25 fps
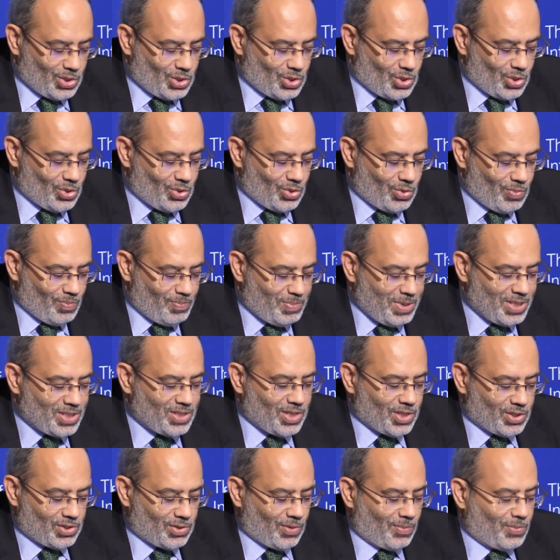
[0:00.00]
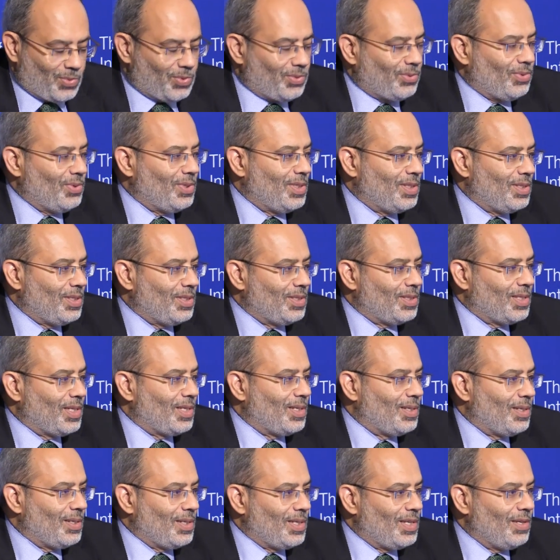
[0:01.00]
to business opportunities
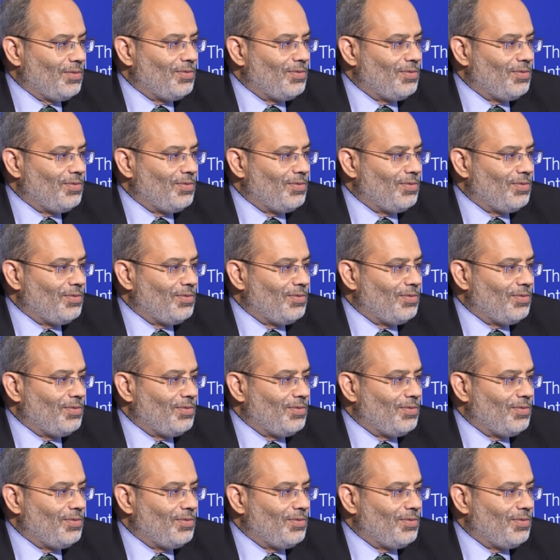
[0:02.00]
and